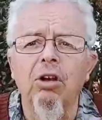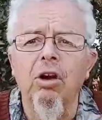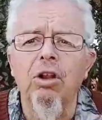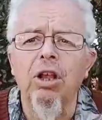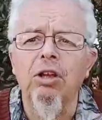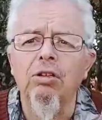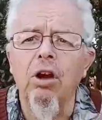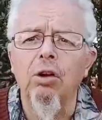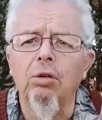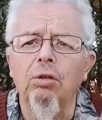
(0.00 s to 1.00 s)
on their
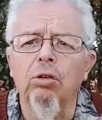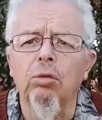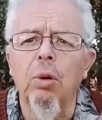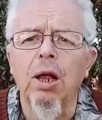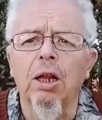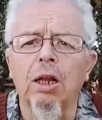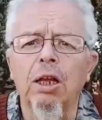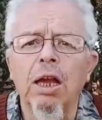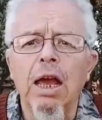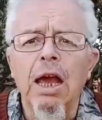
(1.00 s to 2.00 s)
toes as well,
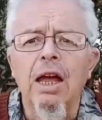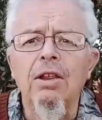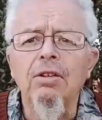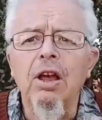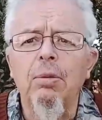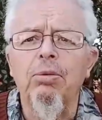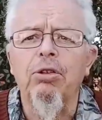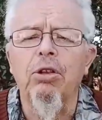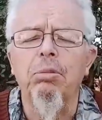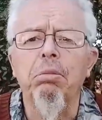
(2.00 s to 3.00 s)
and this helps
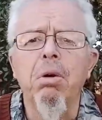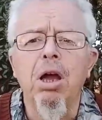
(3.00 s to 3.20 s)
them